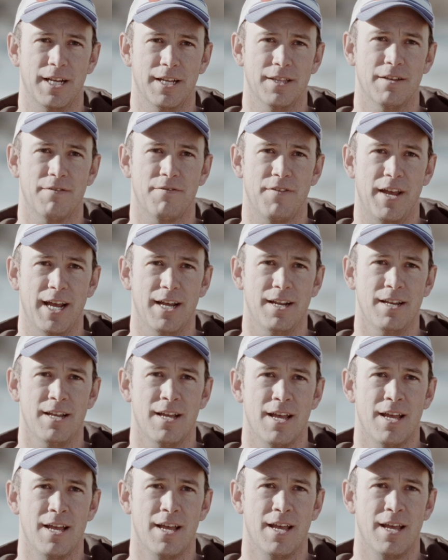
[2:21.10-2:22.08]
in the van,
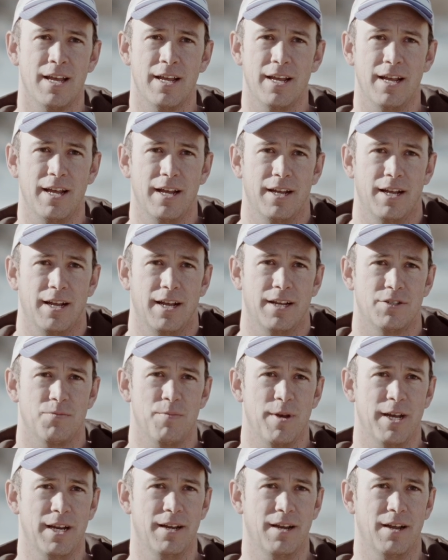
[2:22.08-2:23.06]
it's
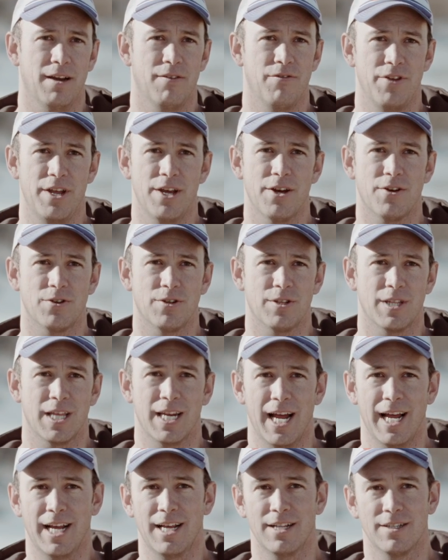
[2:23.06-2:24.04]
made it a vehicle
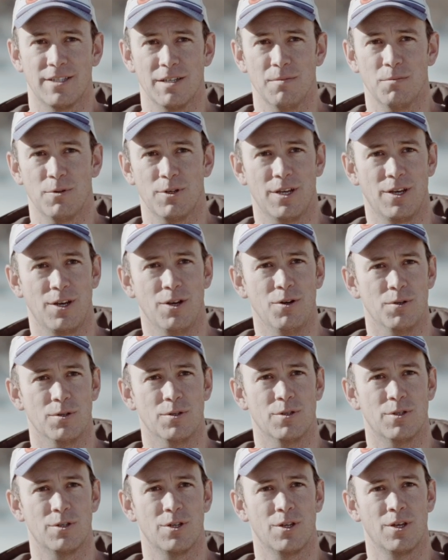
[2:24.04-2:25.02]
that I can simply
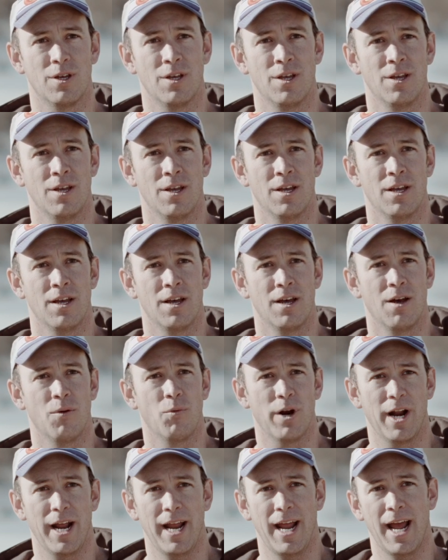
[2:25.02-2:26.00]
use.
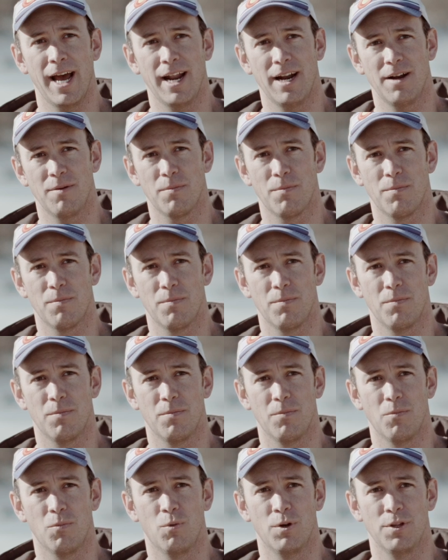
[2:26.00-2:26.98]
When I had it
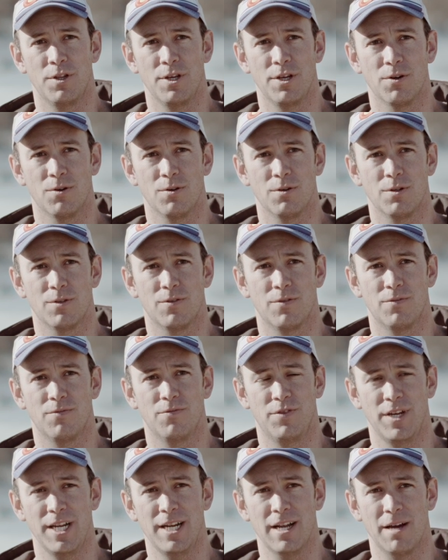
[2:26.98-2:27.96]
with the old
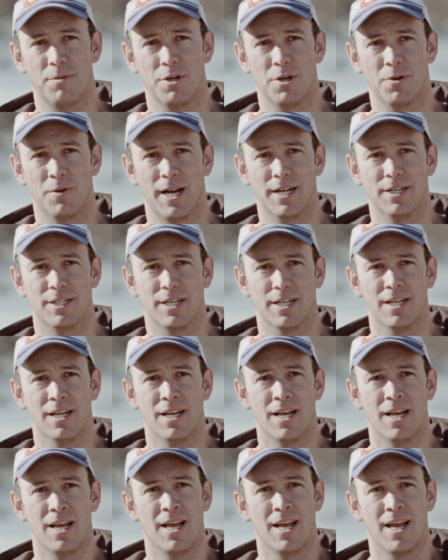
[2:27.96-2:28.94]
VW engine,
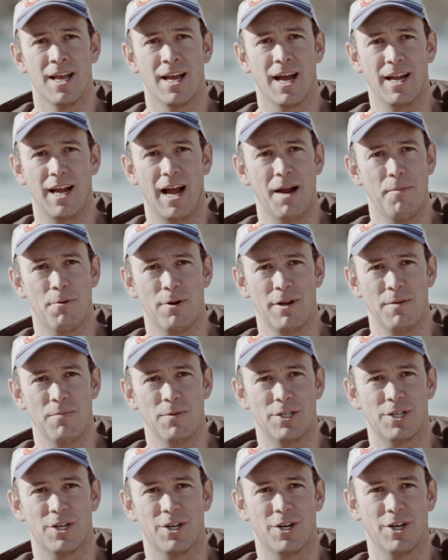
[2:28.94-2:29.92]
I pretty
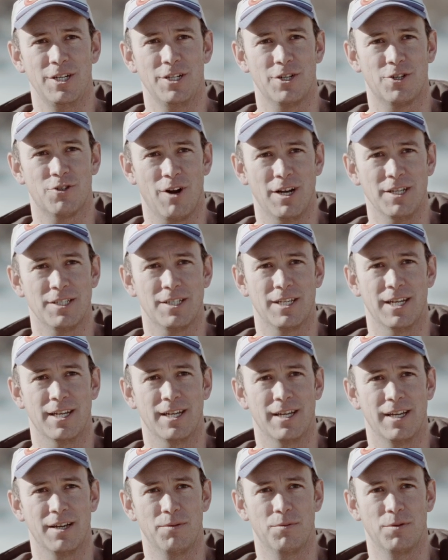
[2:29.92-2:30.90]
much couldn't trust
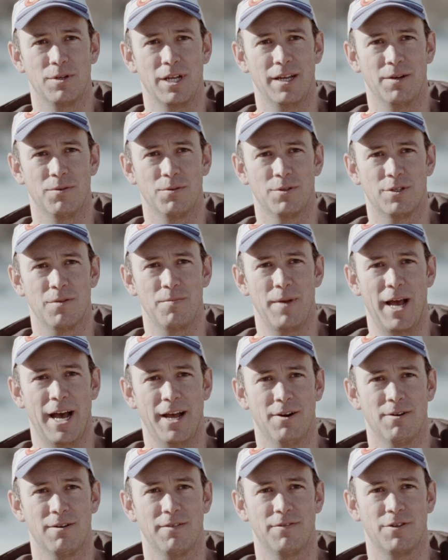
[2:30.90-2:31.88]
it. It was a
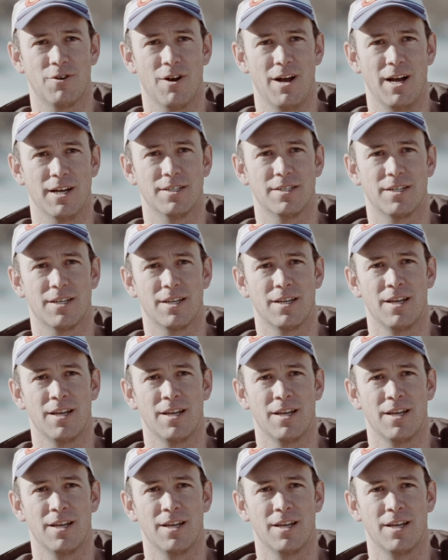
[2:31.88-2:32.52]
matter of trust.